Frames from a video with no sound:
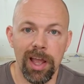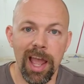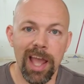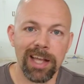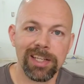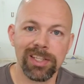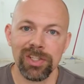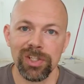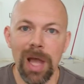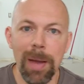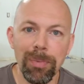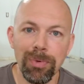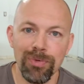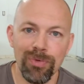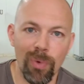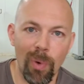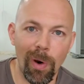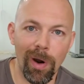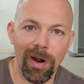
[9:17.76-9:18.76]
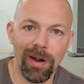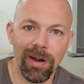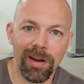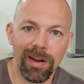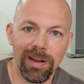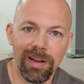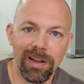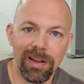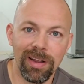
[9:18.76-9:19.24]
except for,
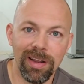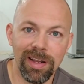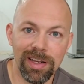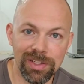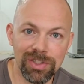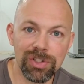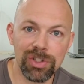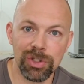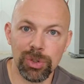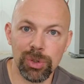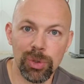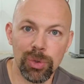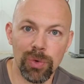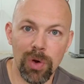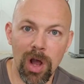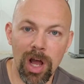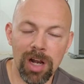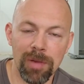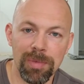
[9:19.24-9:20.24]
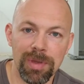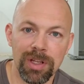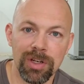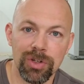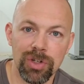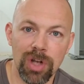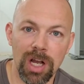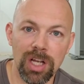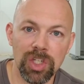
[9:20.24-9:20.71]
and this is in Deuteronomy
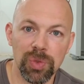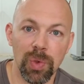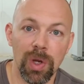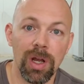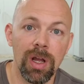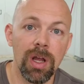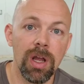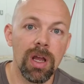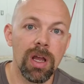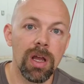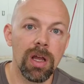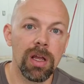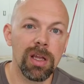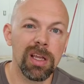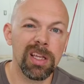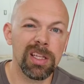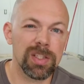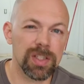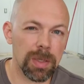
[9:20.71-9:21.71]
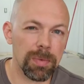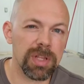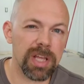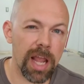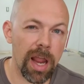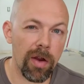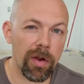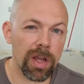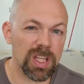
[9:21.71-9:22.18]
and Joshua, in some of
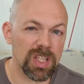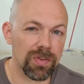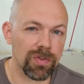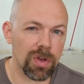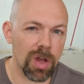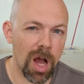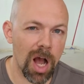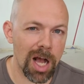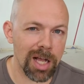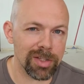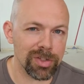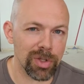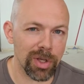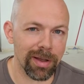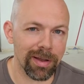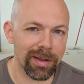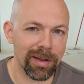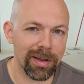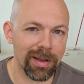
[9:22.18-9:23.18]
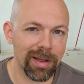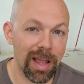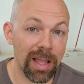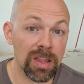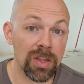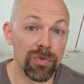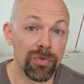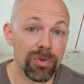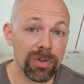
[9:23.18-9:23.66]
the areas of Gaza
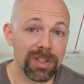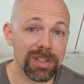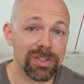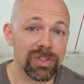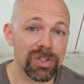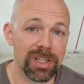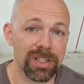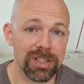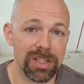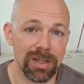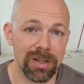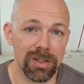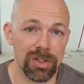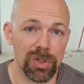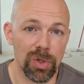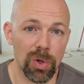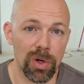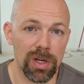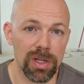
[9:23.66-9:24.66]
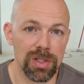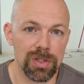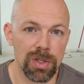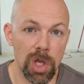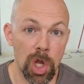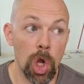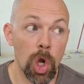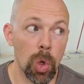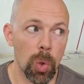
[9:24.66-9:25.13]
and the Philistine territories.
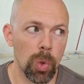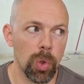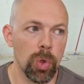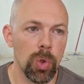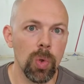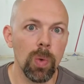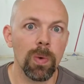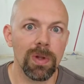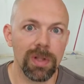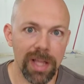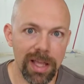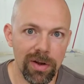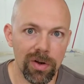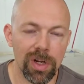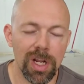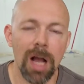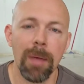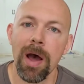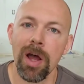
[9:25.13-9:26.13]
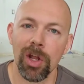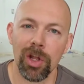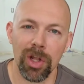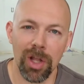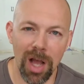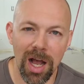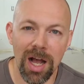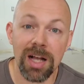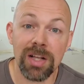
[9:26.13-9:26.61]
Well, who will later come out of
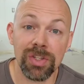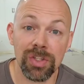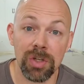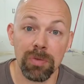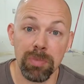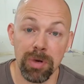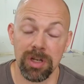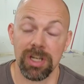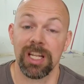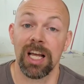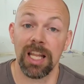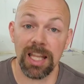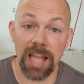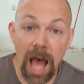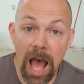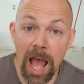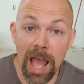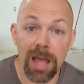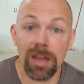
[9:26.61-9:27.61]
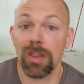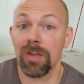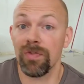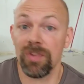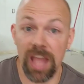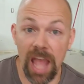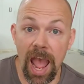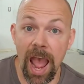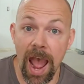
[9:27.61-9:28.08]
Gaza but Goliath
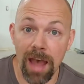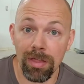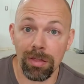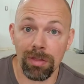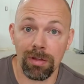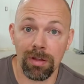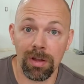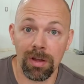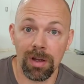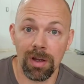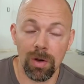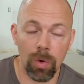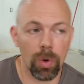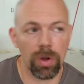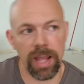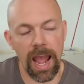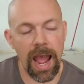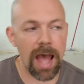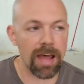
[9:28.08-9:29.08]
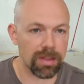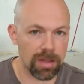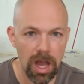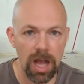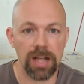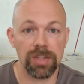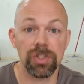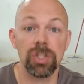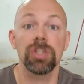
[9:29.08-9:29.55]
of Gath, well, Gath,
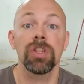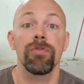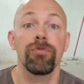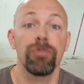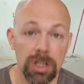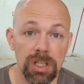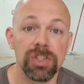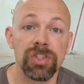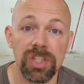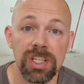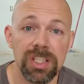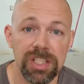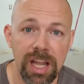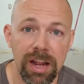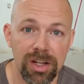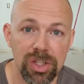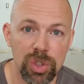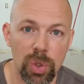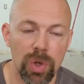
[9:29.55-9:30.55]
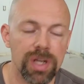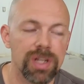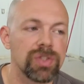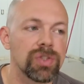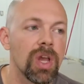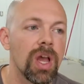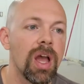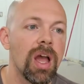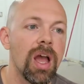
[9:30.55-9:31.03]
Gaza, the Philistine
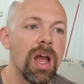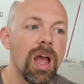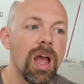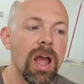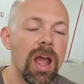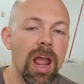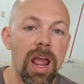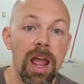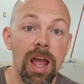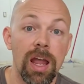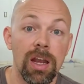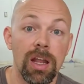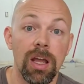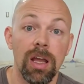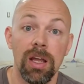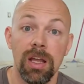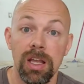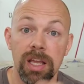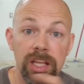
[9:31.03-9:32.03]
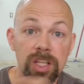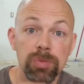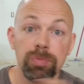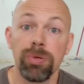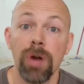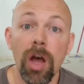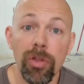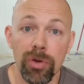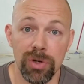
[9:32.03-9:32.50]
territories, and his
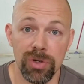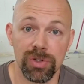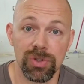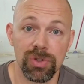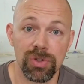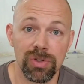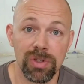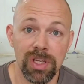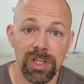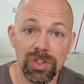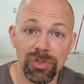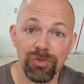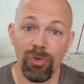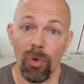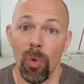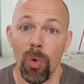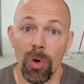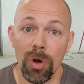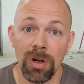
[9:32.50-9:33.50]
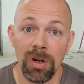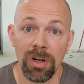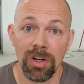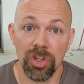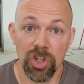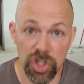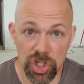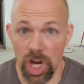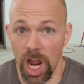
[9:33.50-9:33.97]
brothers, his four
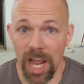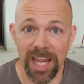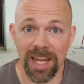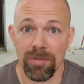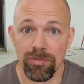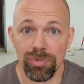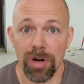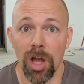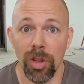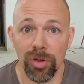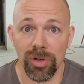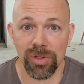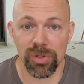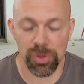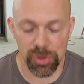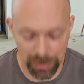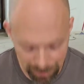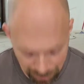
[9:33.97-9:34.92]
giant brothers.